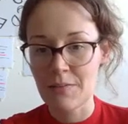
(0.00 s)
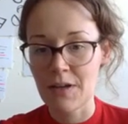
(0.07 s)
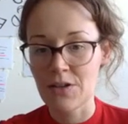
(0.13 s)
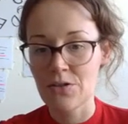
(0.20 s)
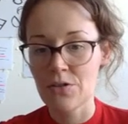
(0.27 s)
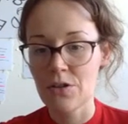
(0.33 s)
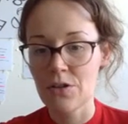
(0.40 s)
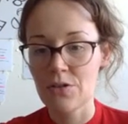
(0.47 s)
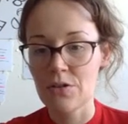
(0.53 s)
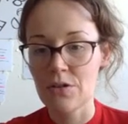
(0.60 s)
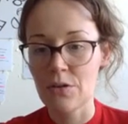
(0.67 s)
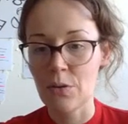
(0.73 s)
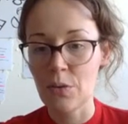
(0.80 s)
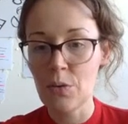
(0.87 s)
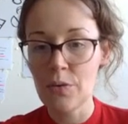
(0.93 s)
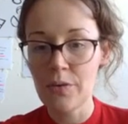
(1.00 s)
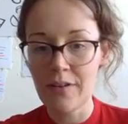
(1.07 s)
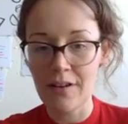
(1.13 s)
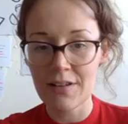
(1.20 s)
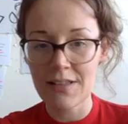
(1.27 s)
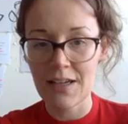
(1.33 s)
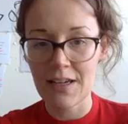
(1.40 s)
Make sure that you're doing all
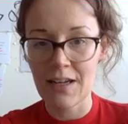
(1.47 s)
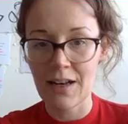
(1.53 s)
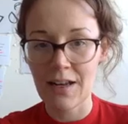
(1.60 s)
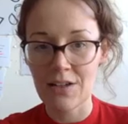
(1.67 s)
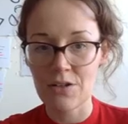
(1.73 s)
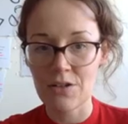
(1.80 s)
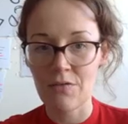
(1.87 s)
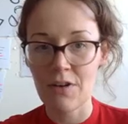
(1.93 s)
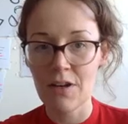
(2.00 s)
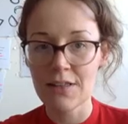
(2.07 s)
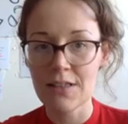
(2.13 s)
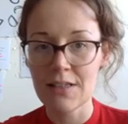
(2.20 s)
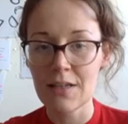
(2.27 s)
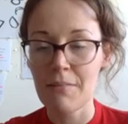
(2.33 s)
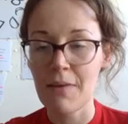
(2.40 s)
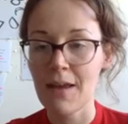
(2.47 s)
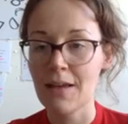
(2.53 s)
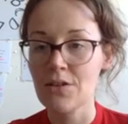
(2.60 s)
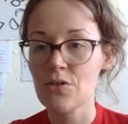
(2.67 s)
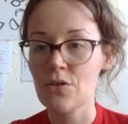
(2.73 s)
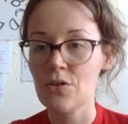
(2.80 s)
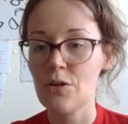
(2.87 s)
the articulation written. Make
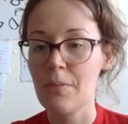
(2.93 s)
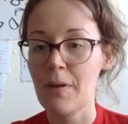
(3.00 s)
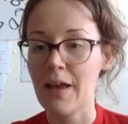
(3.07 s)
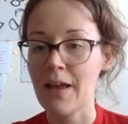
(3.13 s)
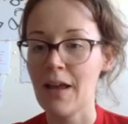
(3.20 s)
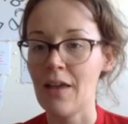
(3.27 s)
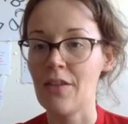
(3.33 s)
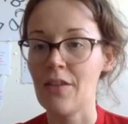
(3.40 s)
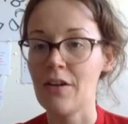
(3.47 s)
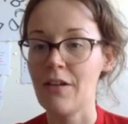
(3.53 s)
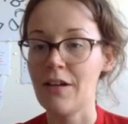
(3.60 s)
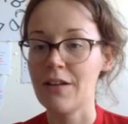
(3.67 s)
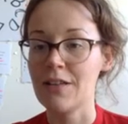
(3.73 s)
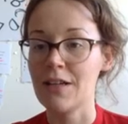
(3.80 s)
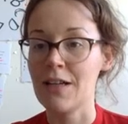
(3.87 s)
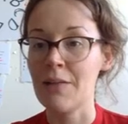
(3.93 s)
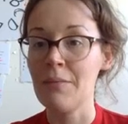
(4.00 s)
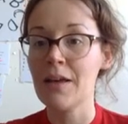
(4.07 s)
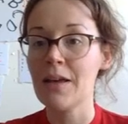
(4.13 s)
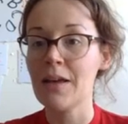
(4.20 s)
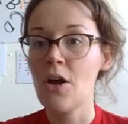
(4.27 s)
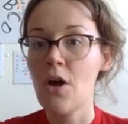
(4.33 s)
sure that you're playing at the correct
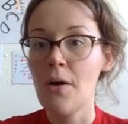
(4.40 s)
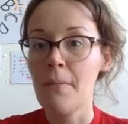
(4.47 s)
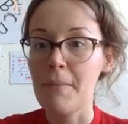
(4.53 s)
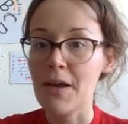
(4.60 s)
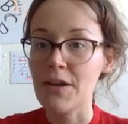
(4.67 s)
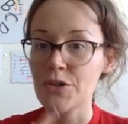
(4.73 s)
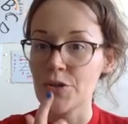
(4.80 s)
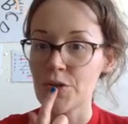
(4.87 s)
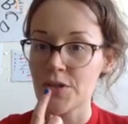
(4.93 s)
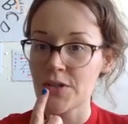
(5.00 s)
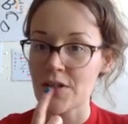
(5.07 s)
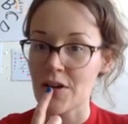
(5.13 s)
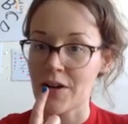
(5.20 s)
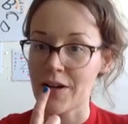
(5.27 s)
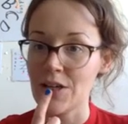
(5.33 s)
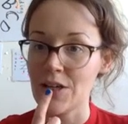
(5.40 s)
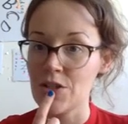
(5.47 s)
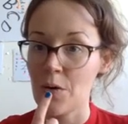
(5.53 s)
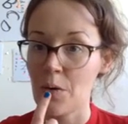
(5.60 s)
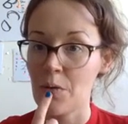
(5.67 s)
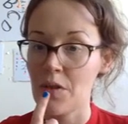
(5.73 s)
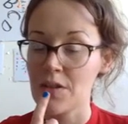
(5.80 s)
dynamic. Make sure you're starting each
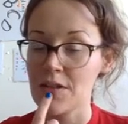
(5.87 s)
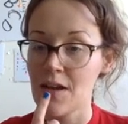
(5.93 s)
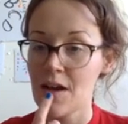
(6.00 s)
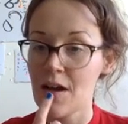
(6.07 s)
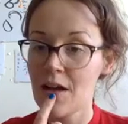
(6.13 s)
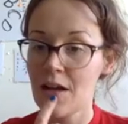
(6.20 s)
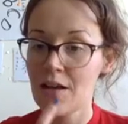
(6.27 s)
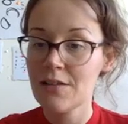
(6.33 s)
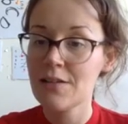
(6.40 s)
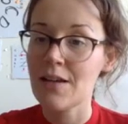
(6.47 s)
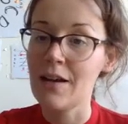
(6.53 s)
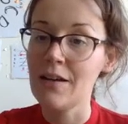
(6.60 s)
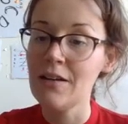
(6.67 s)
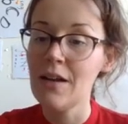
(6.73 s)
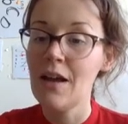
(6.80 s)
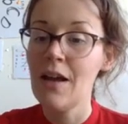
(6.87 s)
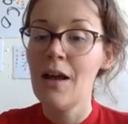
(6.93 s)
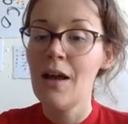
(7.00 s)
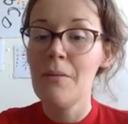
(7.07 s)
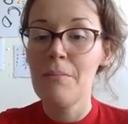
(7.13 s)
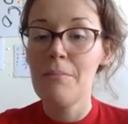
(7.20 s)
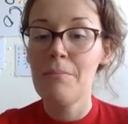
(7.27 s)
note with a tap sign.
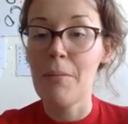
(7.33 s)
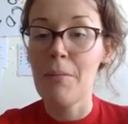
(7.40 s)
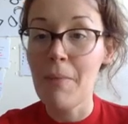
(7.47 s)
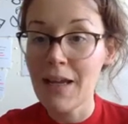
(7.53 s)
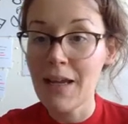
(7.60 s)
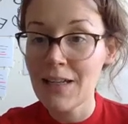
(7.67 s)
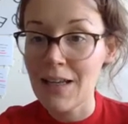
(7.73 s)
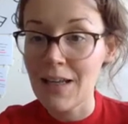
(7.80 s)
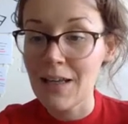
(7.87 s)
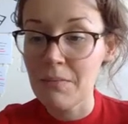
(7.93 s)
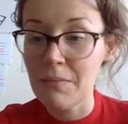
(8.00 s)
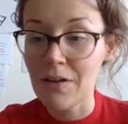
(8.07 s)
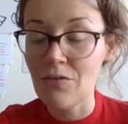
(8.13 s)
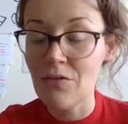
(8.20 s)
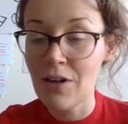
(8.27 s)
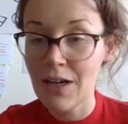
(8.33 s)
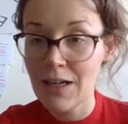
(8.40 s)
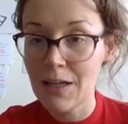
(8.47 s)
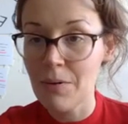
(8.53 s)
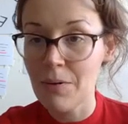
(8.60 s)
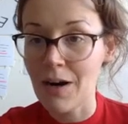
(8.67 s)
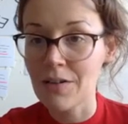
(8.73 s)
But mainly, be
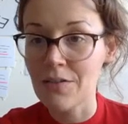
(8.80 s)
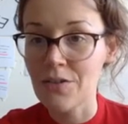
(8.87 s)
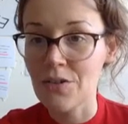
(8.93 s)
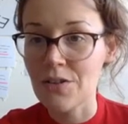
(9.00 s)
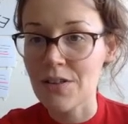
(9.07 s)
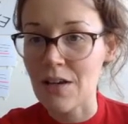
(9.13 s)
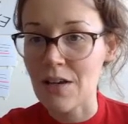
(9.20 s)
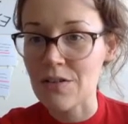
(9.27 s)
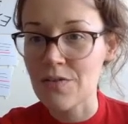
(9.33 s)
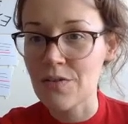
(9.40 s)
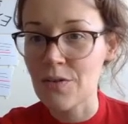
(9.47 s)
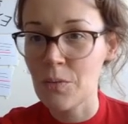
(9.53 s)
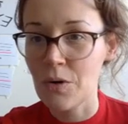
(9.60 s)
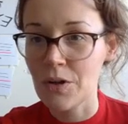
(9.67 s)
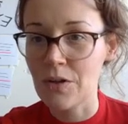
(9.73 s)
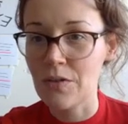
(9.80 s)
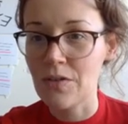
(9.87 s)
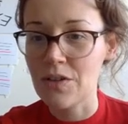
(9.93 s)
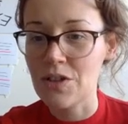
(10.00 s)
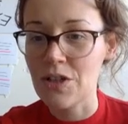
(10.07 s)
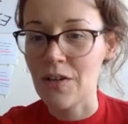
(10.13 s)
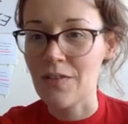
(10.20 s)
really proud of yourselves for what you've
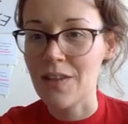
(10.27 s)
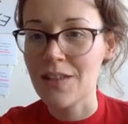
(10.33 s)
achieved.